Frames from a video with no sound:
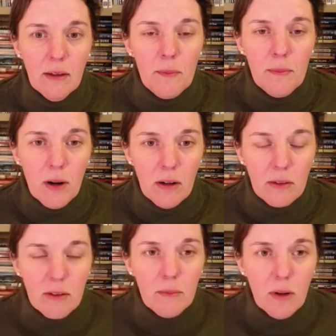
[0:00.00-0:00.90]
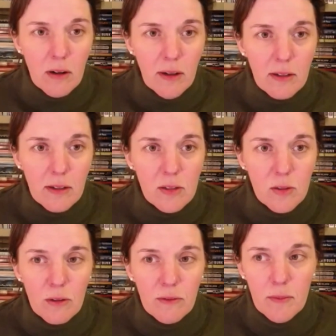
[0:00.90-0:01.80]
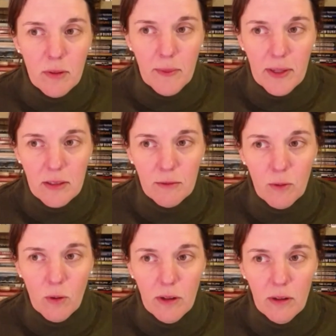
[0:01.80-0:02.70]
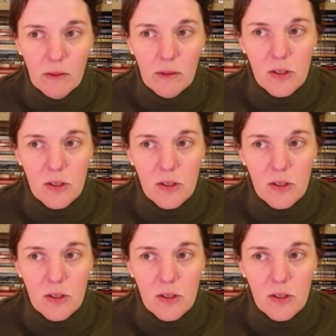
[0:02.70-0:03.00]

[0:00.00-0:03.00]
the market to sort of implement it for you.